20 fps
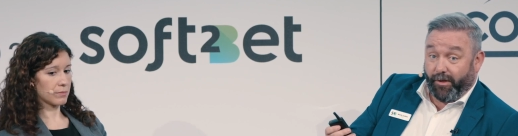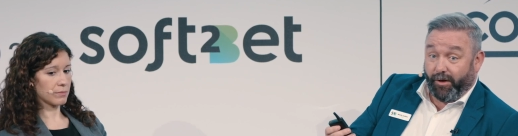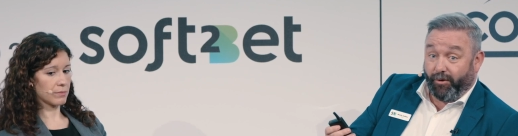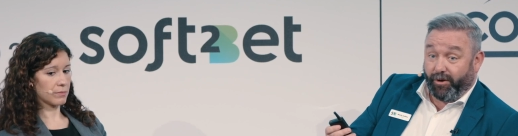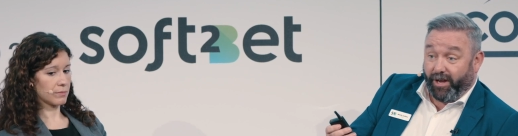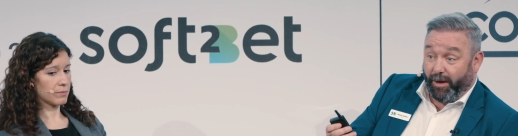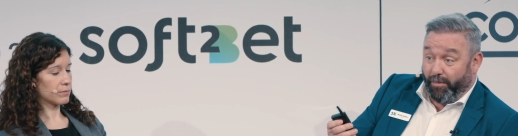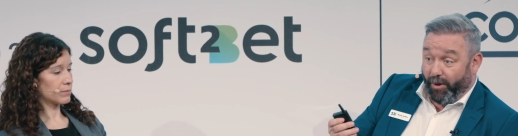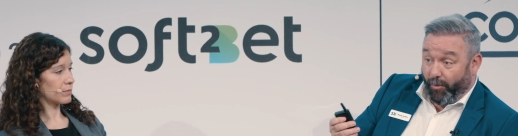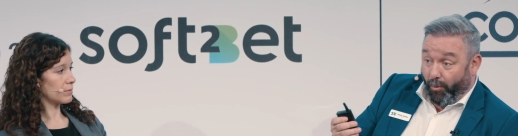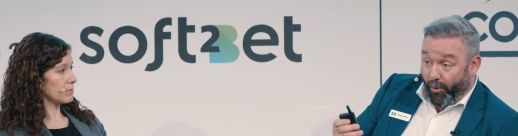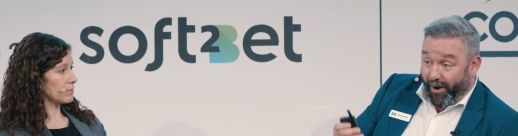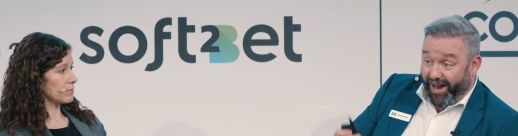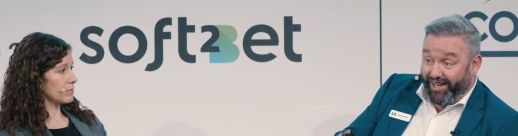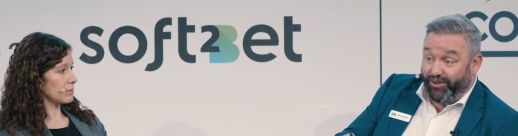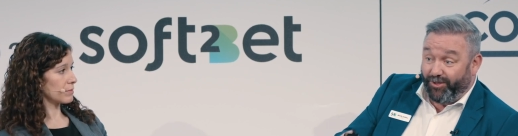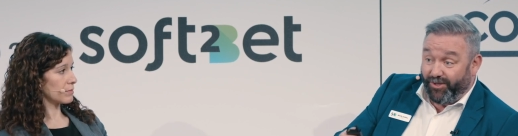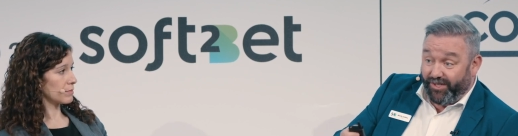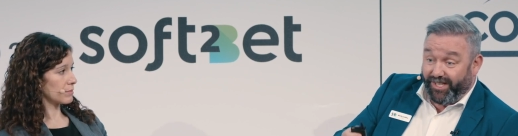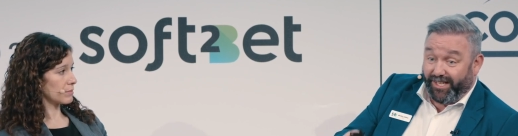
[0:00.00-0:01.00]
Speaker 1: Okay, but
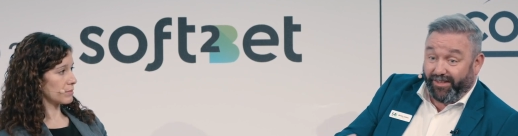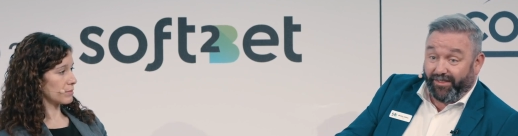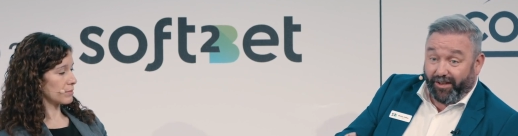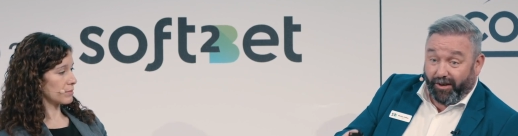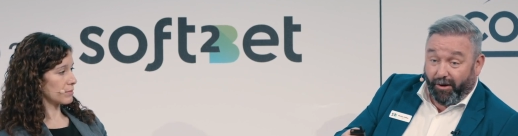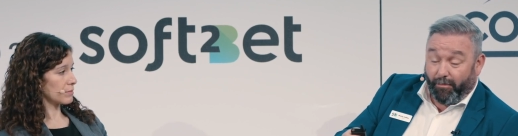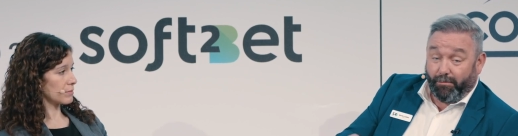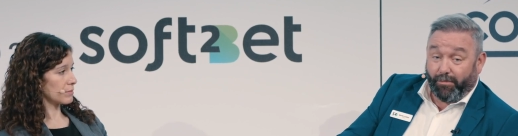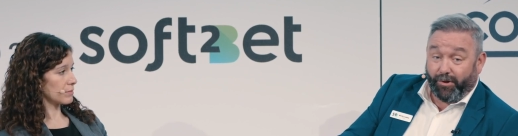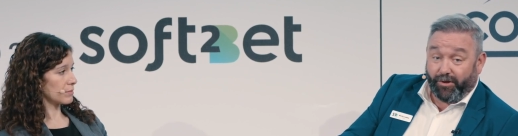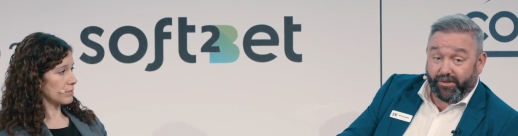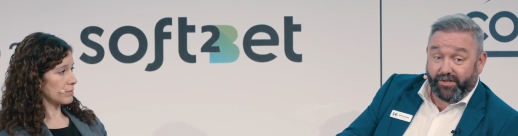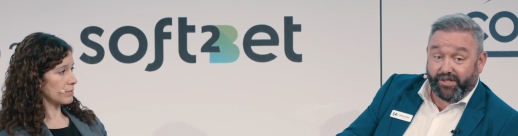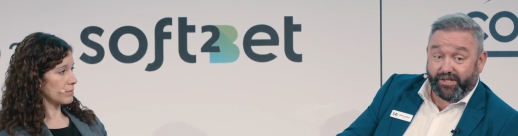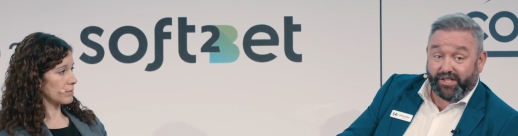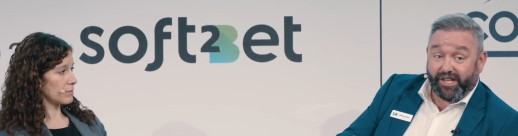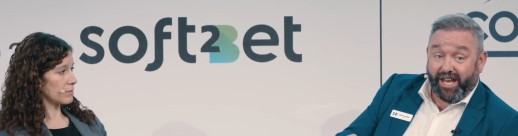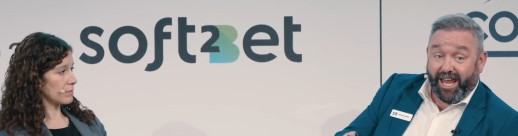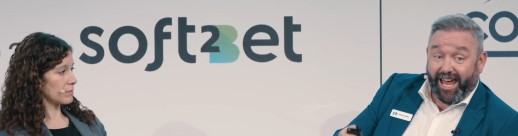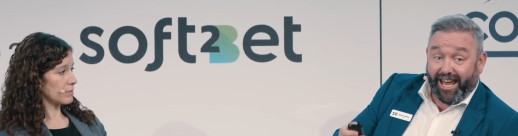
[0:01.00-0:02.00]
when you see the
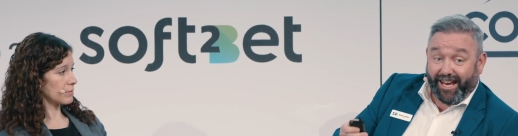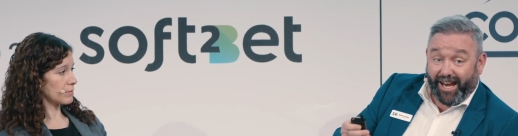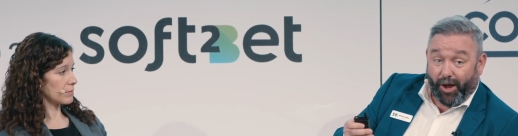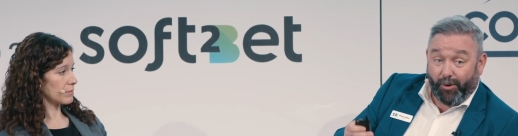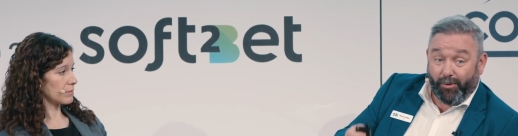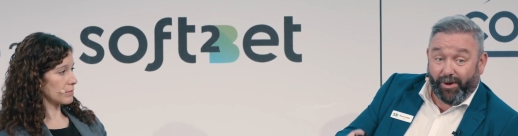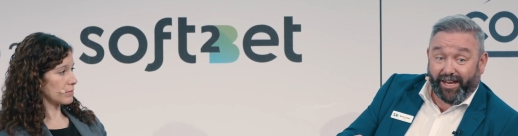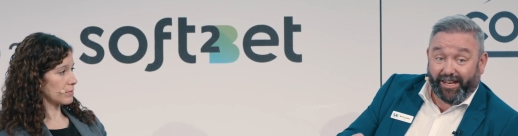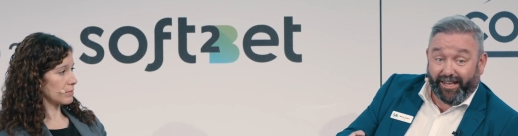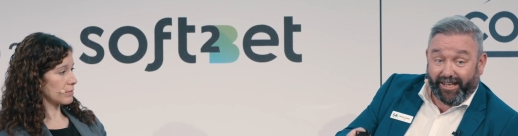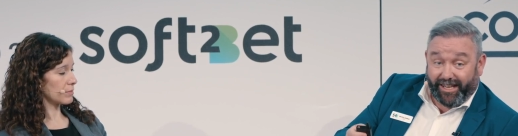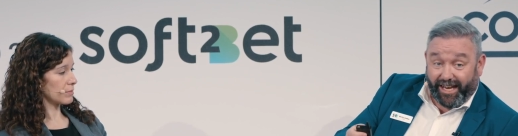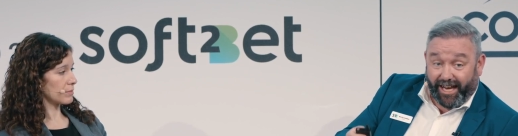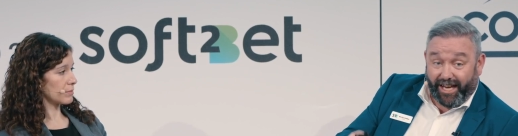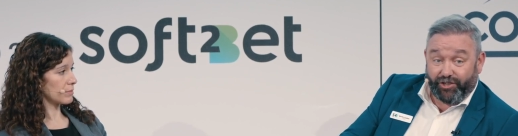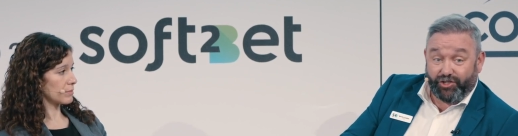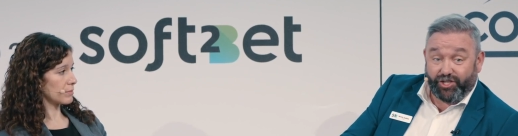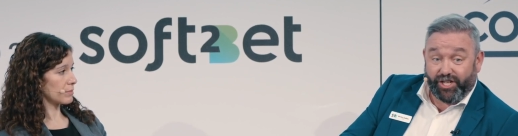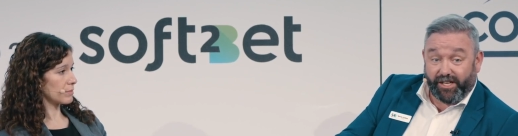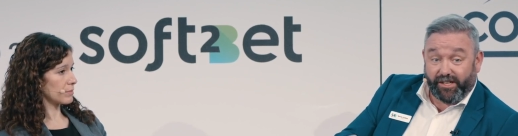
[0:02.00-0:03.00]
numbers and how it
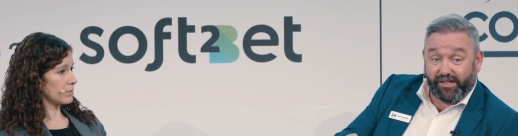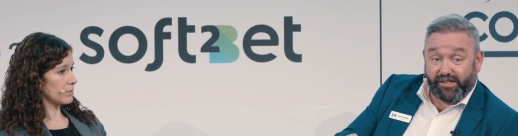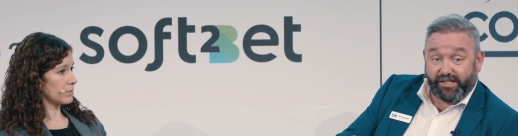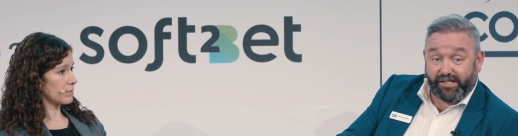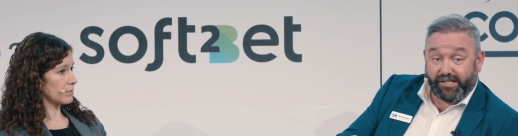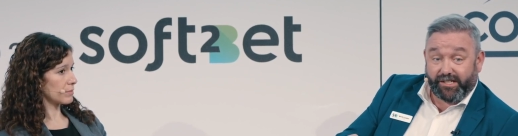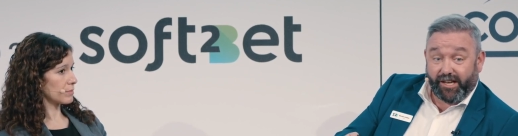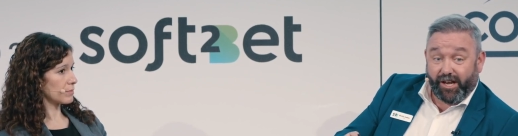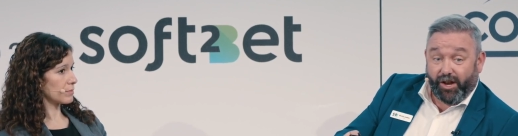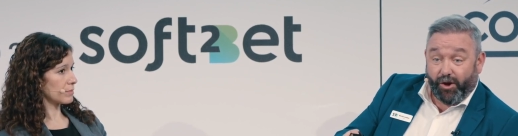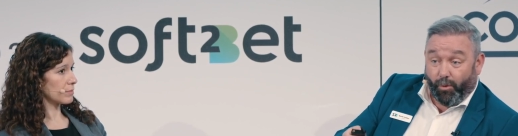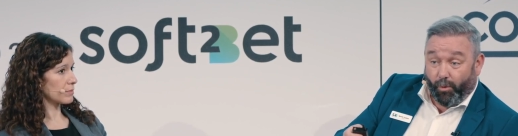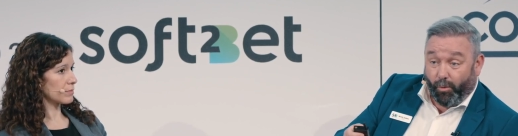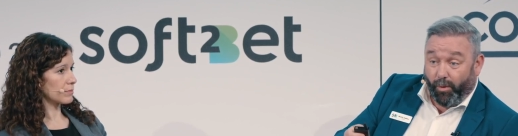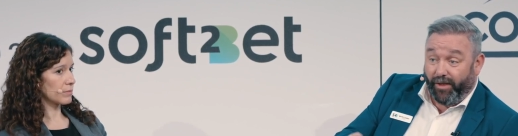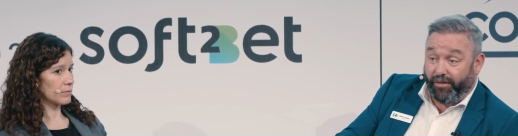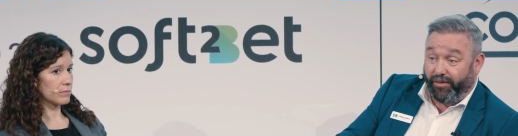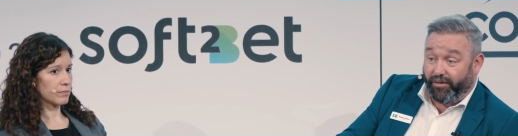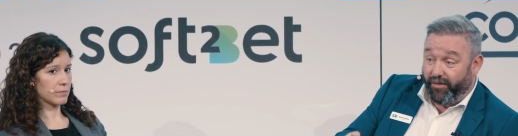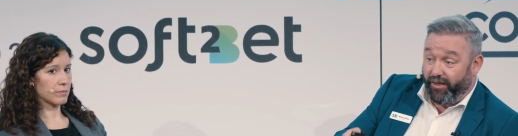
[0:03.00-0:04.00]
engages
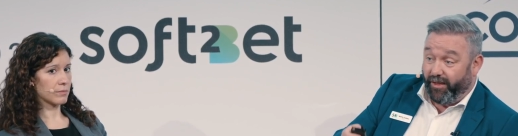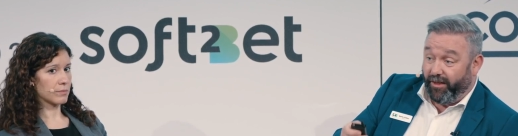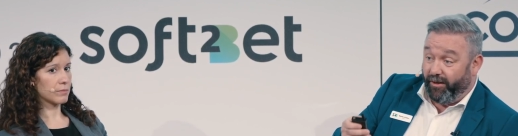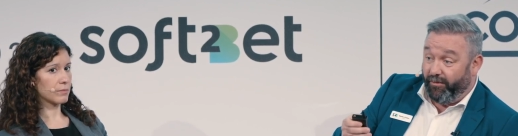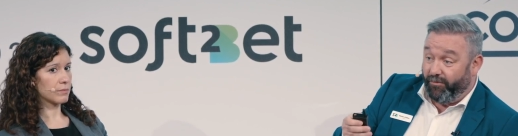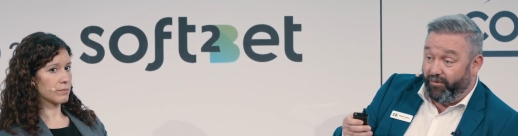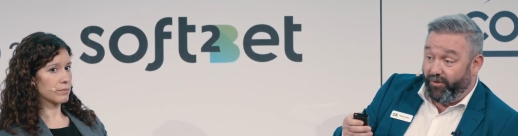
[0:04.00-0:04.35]
with the,